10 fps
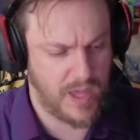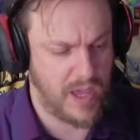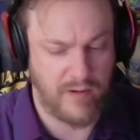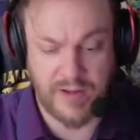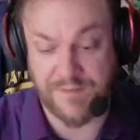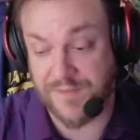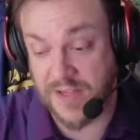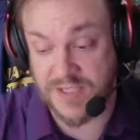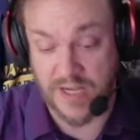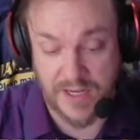Everything
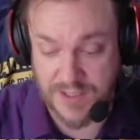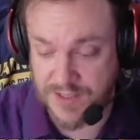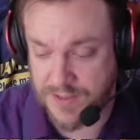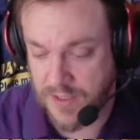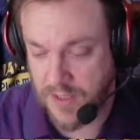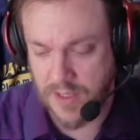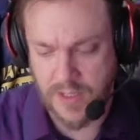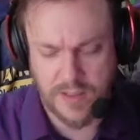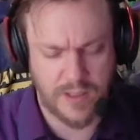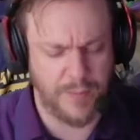fits nice.
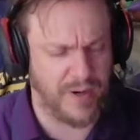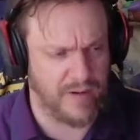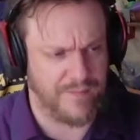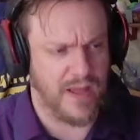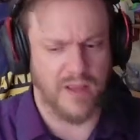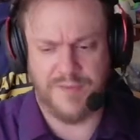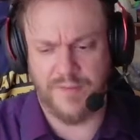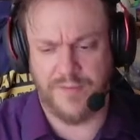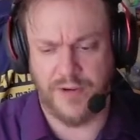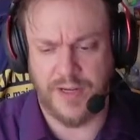A little bit of elephant
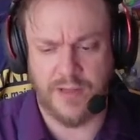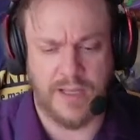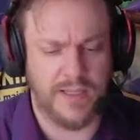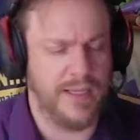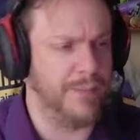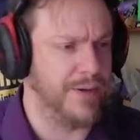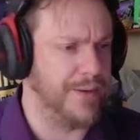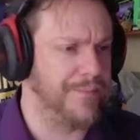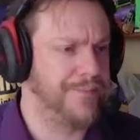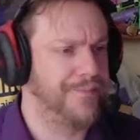footing lately, but
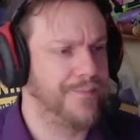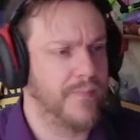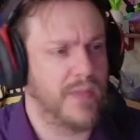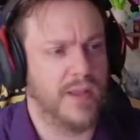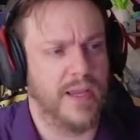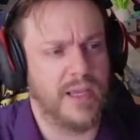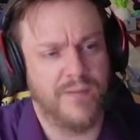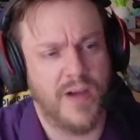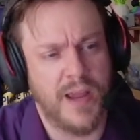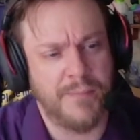like
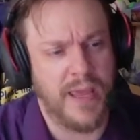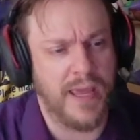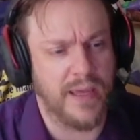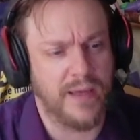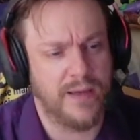if I make